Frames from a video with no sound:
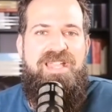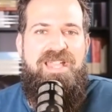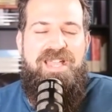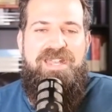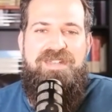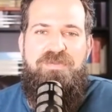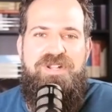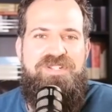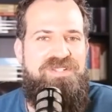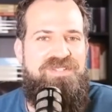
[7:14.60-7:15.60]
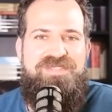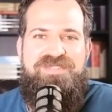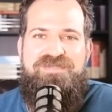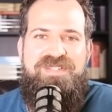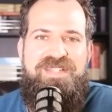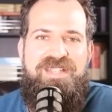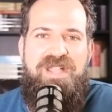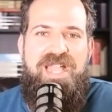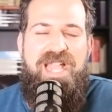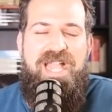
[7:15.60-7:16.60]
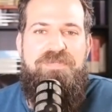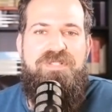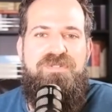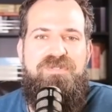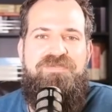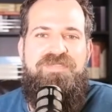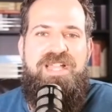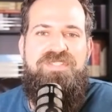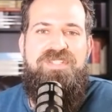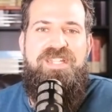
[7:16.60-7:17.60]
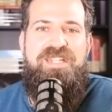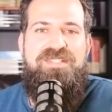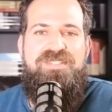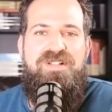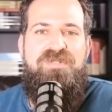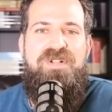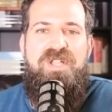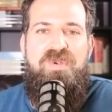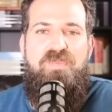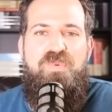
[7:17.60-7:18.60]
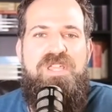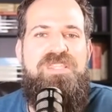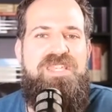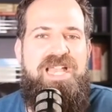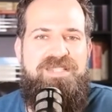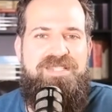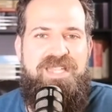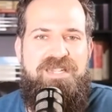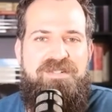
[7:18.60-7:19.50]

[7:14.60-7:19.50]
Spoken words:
And which is absolutely fascinating. And so with that said,